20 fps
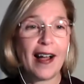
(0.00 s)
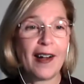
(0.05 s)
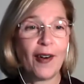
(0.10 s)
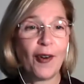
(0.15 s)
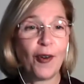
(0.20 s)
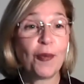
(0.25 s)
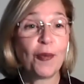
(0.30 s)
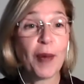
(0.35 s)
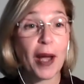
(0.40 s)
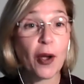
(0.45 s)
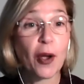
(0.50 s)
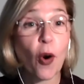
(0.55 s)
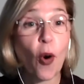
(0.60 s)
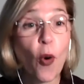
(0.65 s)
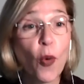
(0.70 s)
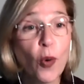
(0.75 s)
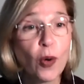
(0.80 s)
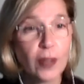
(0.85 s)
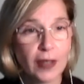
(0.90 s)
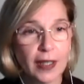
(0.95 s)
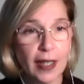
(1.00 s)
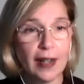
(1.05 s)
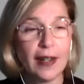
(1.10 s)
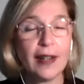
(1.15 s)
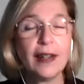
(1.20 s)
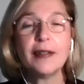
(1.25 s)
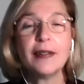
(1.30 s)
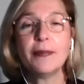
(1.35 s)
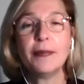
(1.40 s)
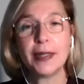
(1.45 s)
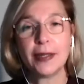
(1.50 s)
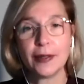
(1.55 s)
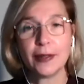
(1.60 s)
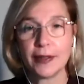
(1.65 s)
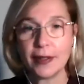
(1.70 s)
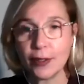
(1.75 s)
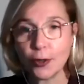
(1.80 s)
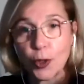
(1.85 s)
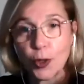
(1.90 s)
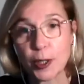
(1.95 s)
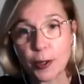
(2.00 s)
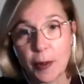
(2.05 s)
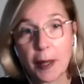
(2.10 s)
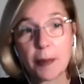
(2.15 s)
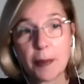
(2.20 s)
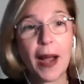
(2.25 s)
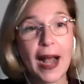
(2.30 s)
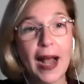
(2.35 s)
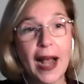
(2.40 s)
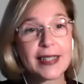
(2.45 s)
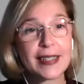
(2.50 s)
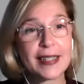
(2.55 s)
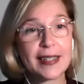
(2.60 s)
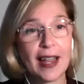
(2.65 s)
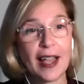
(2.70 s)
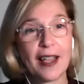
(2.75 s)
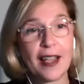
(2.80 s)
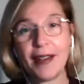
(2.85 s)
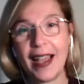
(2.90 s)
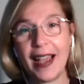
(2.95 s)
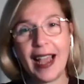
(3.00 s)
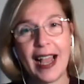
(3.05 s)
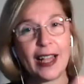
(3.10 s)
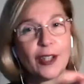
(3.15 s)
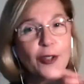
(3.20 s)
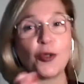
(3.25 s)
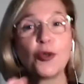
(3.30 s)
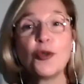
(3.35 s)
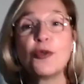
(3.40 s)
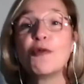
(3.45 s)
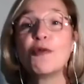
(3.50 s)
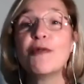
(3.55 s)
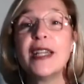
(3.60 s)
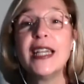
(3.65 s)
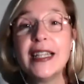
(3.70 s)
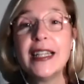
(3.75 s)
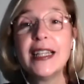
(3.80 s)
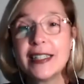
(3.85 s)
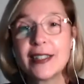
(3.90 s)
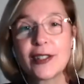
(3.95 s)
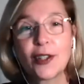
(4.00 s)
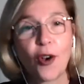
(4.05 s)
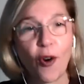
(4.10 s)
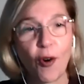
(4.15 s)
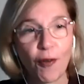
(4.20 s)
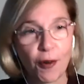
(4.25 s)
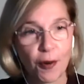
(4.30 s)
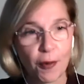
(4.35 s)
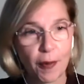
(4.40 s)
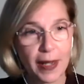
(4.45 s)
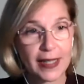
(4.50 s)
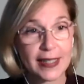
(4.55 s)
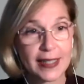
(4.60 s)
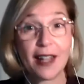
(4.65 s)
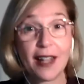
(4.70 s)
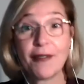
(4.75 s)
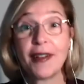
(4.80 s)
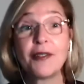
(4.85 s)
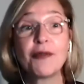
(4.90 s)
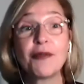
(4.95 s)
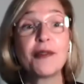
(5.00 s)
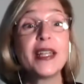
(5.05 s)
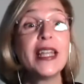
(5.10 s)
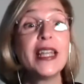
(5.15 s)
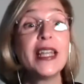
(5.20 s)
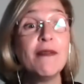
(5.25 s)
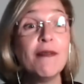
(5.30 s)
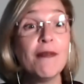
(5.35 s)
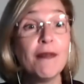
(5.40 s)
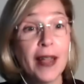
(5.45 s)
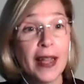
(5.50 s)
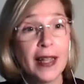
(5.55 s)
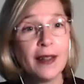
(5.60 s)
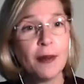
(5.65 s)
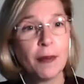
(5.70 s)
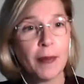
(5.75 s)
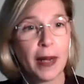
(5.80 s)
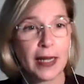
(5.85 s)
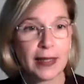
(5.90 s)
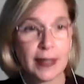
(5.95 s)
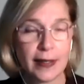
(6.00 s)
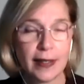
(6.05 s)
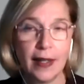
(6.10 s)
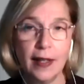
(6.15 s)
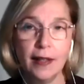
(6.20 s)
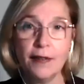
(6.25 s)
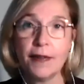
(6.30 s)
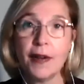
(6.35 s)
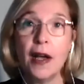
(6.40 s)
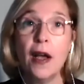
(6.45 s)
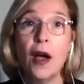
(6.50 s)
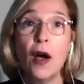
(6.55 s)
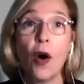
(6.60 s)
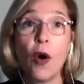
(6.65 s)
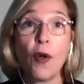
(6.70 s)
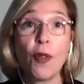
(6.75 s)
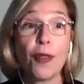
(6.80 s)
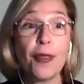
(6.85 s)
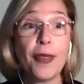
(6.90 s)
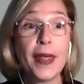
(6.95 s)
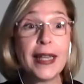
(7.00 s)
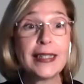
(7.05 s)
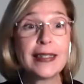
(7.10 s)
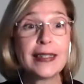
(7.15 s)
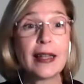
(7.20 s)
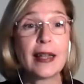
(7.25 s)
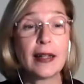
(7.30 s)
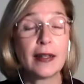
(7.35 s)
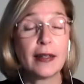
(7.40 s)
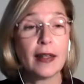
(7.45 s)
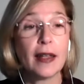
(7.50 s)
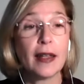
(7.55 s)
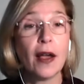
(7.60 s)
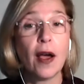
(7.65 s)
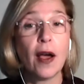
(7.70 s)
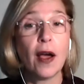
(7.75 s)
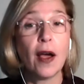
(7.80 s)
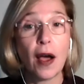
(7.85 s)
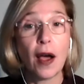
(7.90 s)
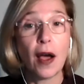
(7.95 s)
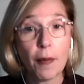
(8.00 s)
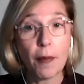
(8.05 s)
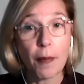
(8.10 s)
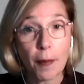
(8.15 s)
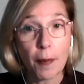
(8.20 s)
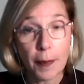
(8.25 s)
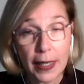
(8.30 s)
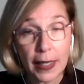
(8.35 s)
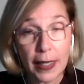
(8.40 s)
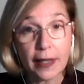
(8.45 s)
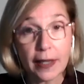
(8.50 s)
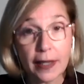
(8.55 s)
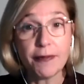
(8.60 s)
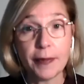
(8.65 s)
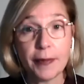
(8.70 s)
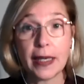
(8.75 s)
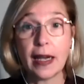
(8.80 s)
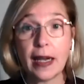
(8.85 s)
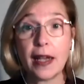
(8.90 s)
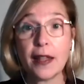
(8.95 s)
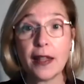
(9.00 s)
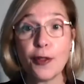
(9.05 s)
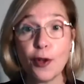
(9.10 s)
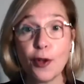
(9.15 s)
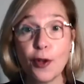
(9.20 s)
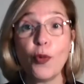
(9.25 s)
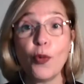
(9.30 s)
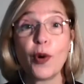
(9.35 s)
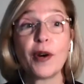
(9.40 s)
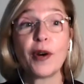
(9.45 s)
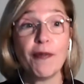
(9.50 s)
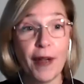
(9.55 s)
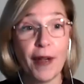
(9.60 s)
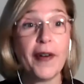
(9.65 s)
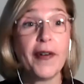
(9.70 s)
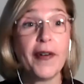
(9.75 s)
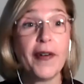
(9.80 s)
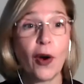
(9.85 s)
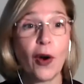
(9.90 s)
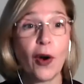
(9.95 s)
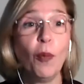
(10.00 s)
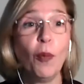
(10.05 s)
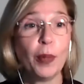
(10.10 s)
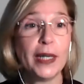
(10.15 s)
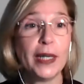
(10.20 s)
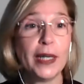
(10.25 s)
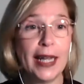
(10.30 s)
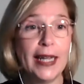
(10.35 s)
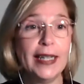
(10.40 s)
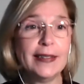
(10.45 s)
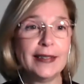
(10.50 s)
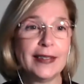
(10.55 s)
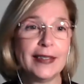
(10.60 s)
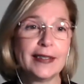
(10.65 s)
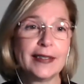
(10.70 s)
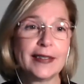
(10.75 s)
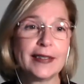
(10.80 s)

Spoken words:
on my own, because it was my past life. I had to rediscover myself and reinvent myself on things that, believe me, I thought were very complicated.